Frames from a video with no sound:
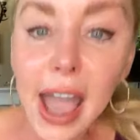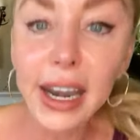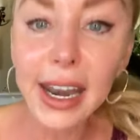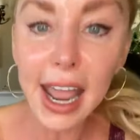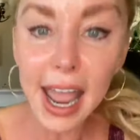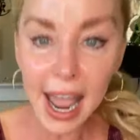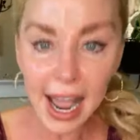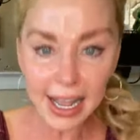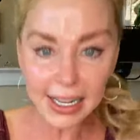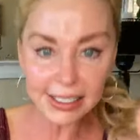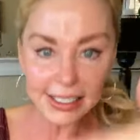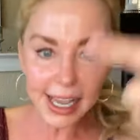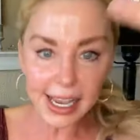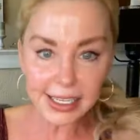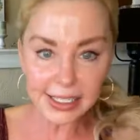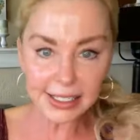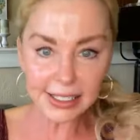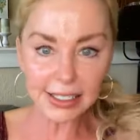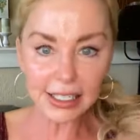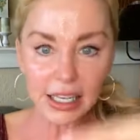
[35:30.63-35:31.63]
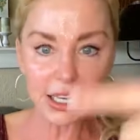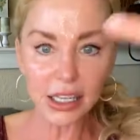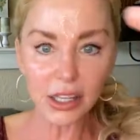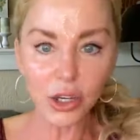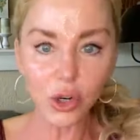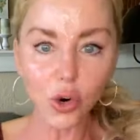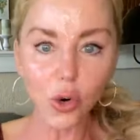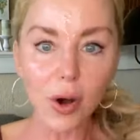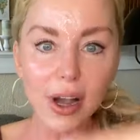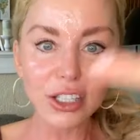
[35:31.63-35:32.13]
And as I see
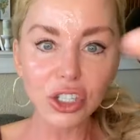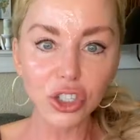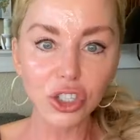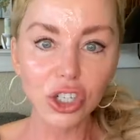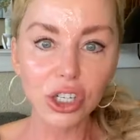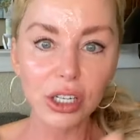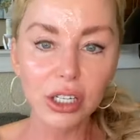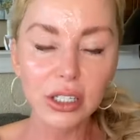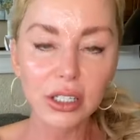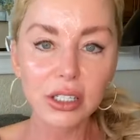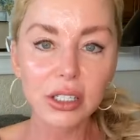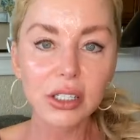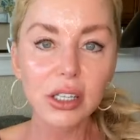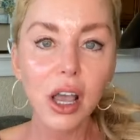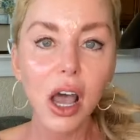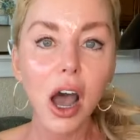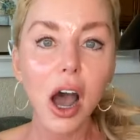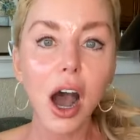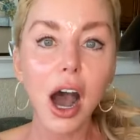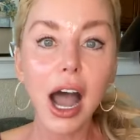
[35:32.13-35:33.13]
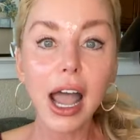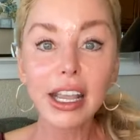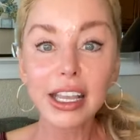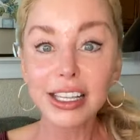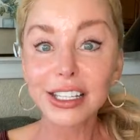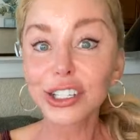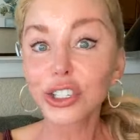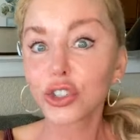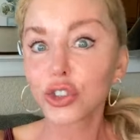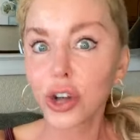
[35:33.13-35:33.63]
the questions, I
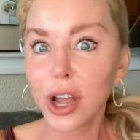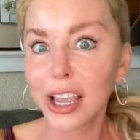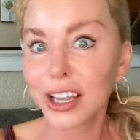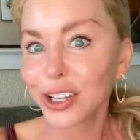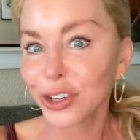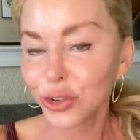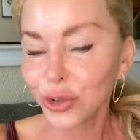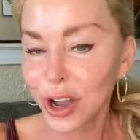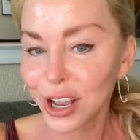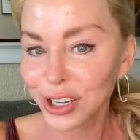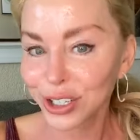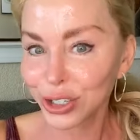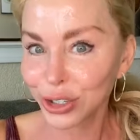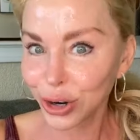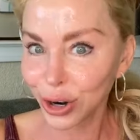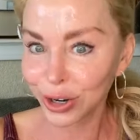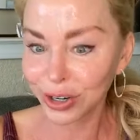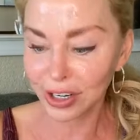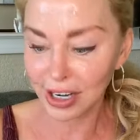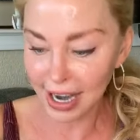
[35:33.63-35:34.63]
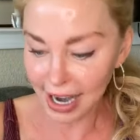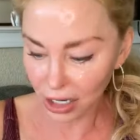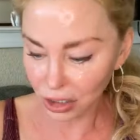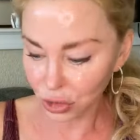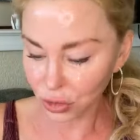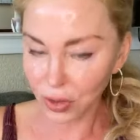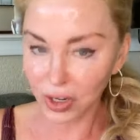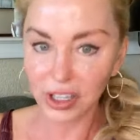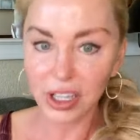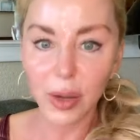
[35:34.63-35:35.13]
can, I can try to start
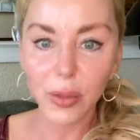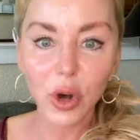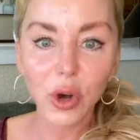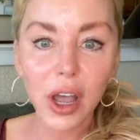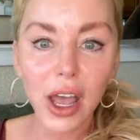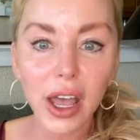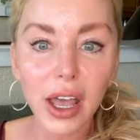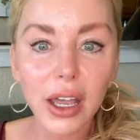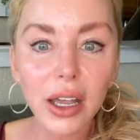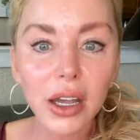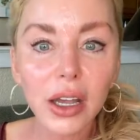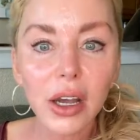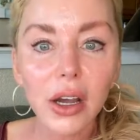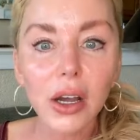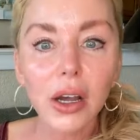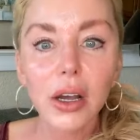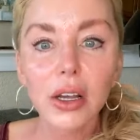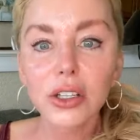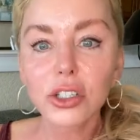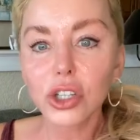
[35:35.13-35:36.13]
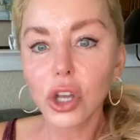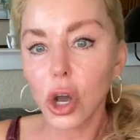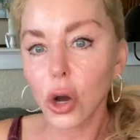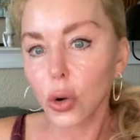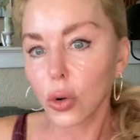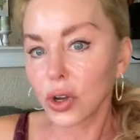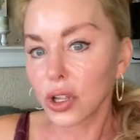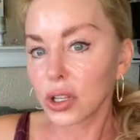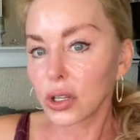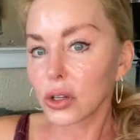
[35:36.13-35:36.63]
answering them, okay?
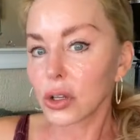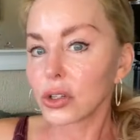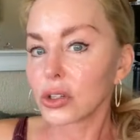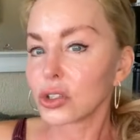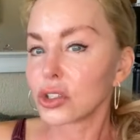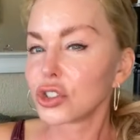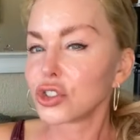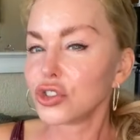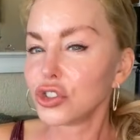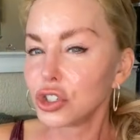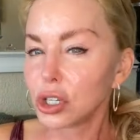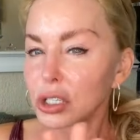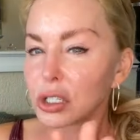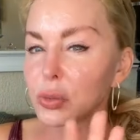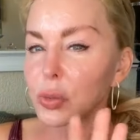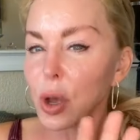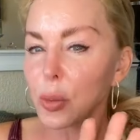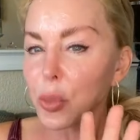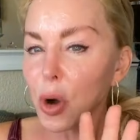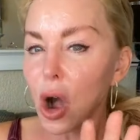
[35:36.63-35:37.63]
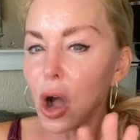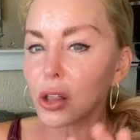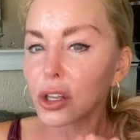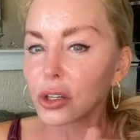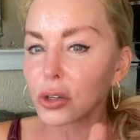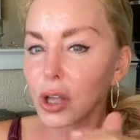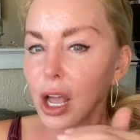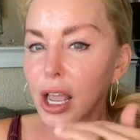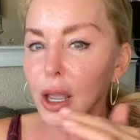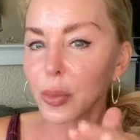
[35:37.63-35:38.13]
So just
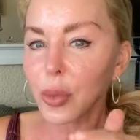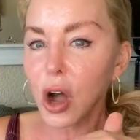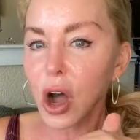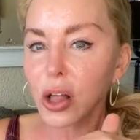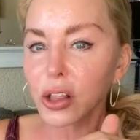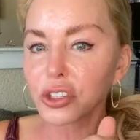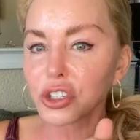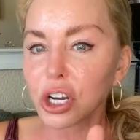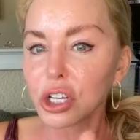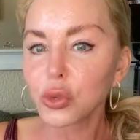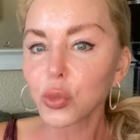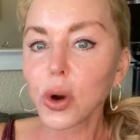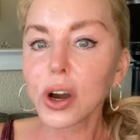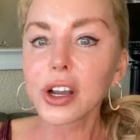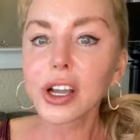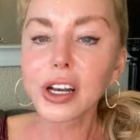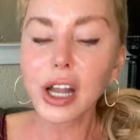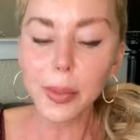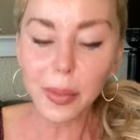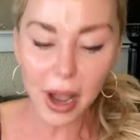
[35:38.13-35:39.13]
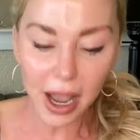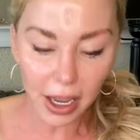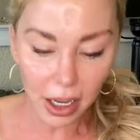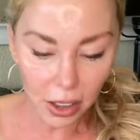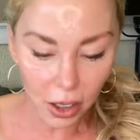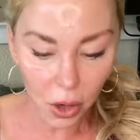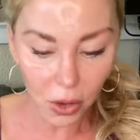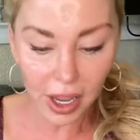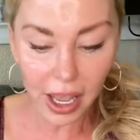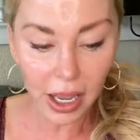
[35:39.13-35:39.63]
apolo- I apologize. Where can I buy
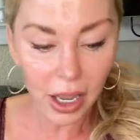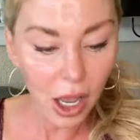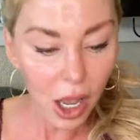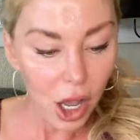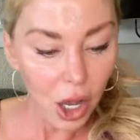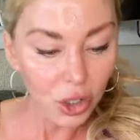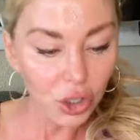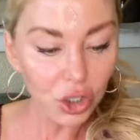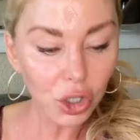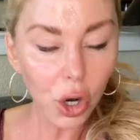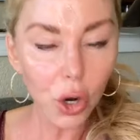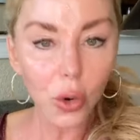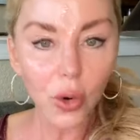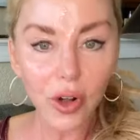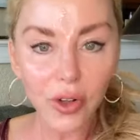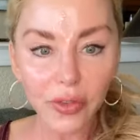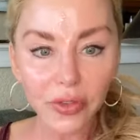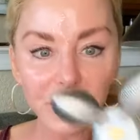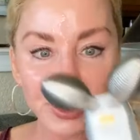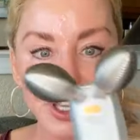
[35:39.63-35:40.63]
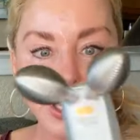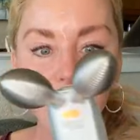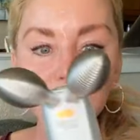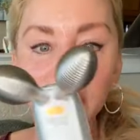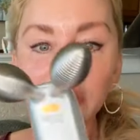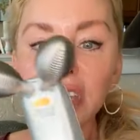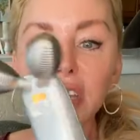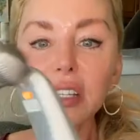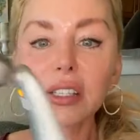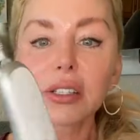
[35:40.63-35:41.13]
it? Okay, so
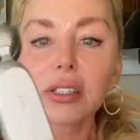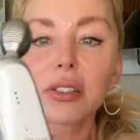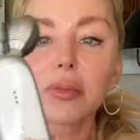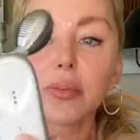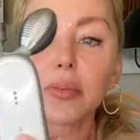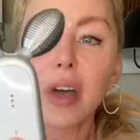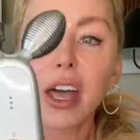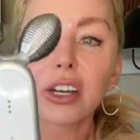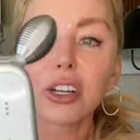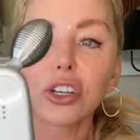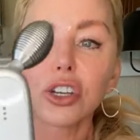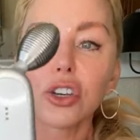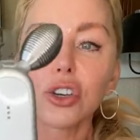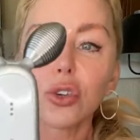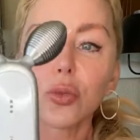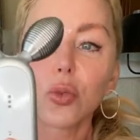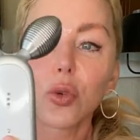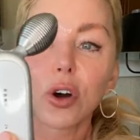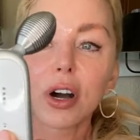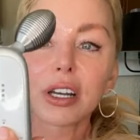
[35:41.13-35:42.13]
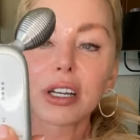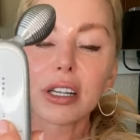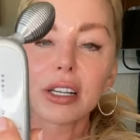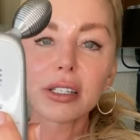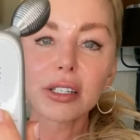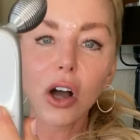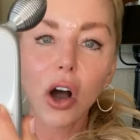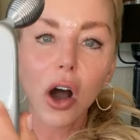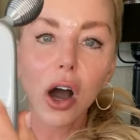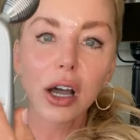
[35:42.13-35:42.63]
the this Medicube one
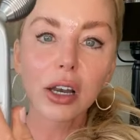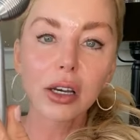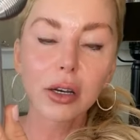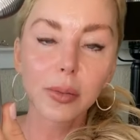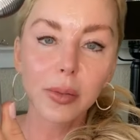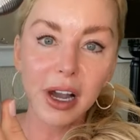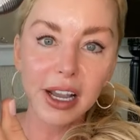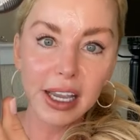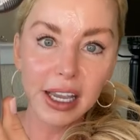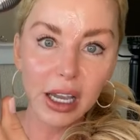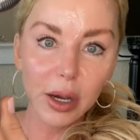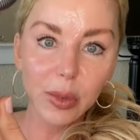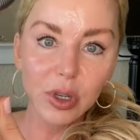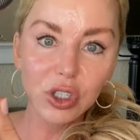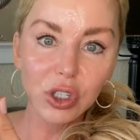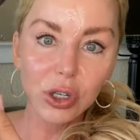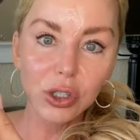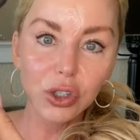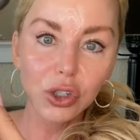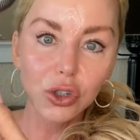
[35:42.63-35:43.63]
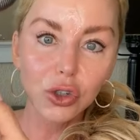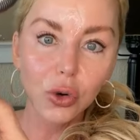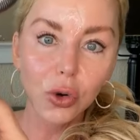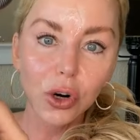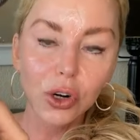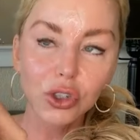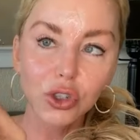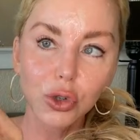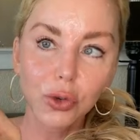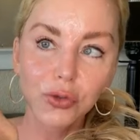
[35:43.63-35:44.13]
is on my Amazon
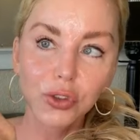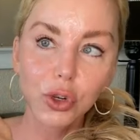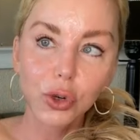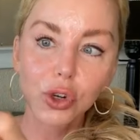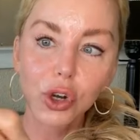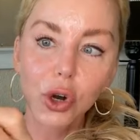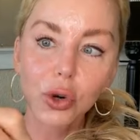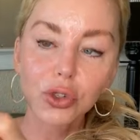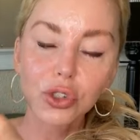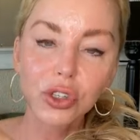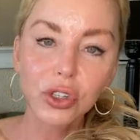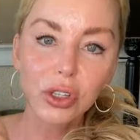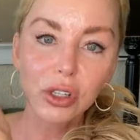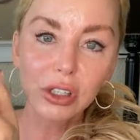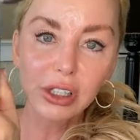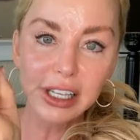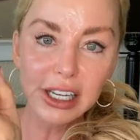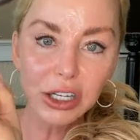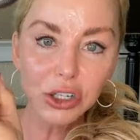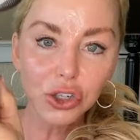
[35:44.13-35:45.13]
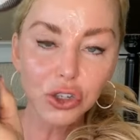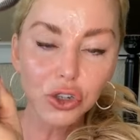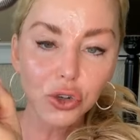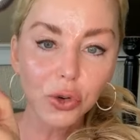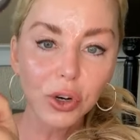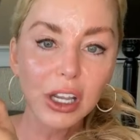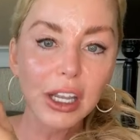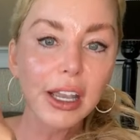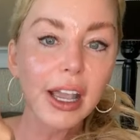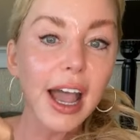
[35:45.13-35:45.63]
store. So if you go to the linked
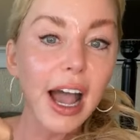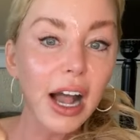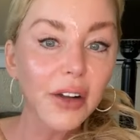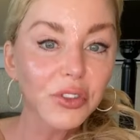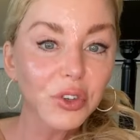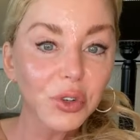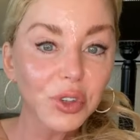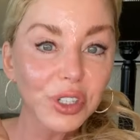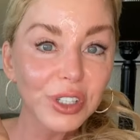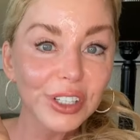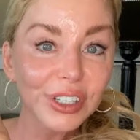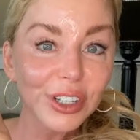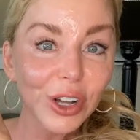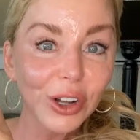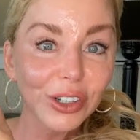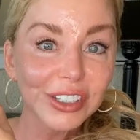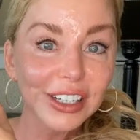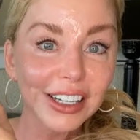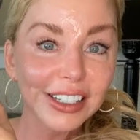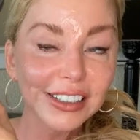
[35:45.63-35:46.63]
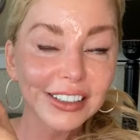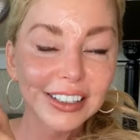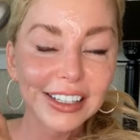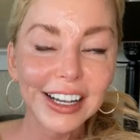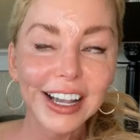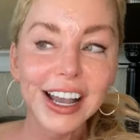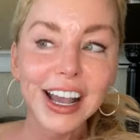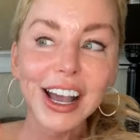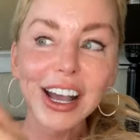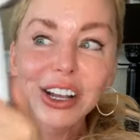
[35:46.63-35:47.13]
tree after this is all done,
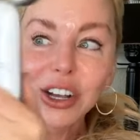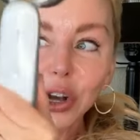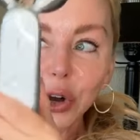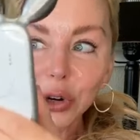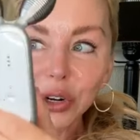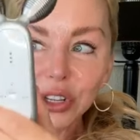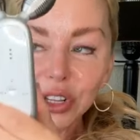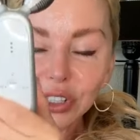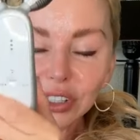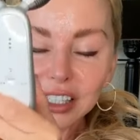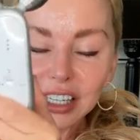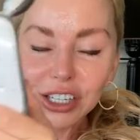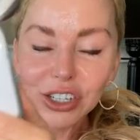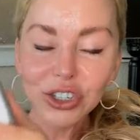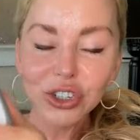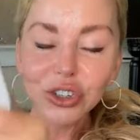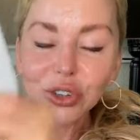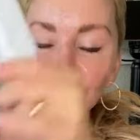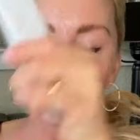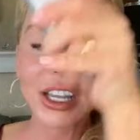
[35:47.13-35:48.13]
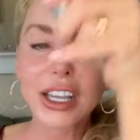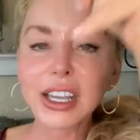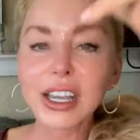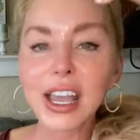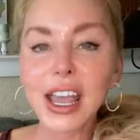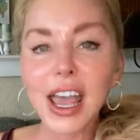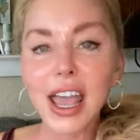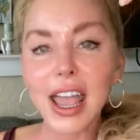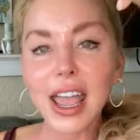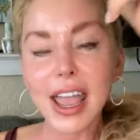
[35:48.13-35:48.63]
go to the linked
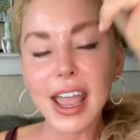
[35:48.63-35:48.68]
tree